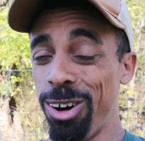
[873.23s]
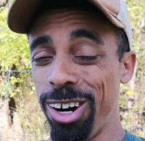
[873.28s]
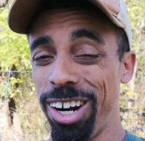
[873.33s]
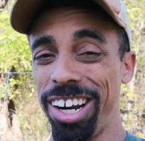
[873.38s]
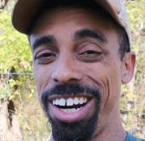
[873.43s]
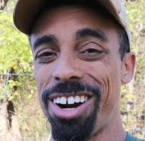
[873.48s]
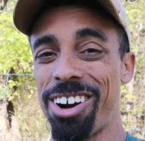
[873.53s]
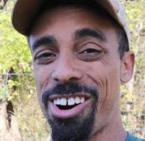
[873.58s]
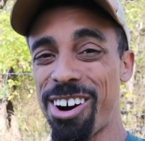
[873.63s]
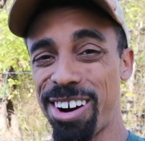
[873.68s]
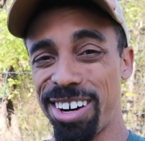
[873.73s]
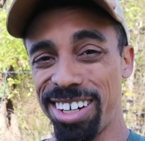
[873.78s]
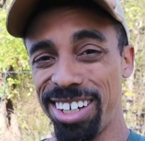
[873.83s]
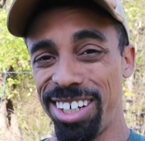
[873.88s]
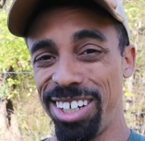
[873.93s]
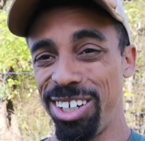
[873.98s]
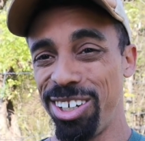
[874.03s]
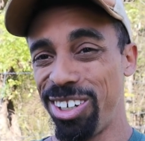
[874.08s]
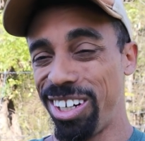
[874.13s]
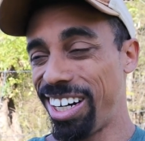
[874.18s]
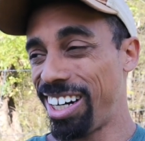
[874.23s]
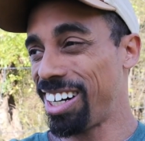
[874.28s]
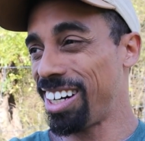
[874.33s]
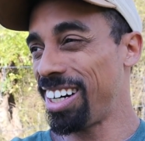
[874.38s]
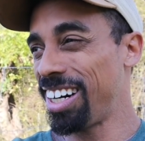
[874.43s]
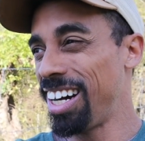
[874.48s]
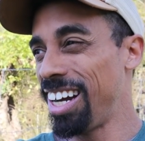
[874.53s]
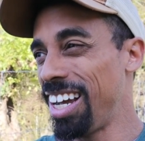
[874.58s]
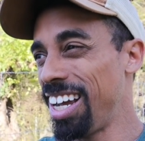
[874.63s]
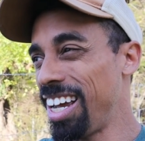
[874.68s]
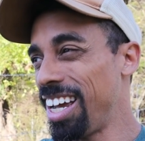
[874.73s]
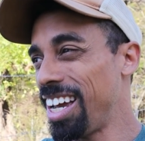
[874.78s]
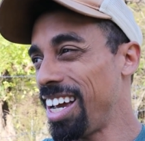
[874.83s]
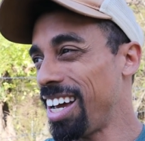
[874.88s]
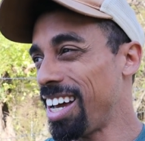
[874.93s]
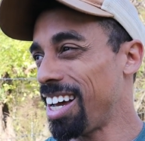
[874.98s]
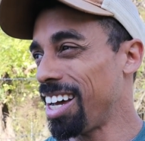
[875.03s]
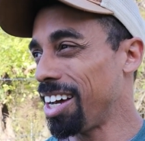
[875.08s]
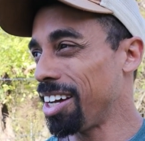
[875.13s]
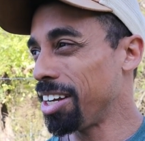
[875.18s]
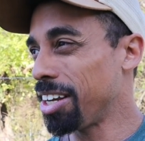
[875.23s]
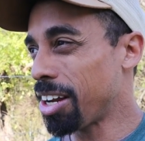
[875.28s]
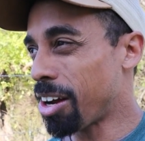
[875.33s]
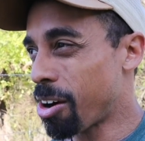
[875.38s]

really hard to do here, uh,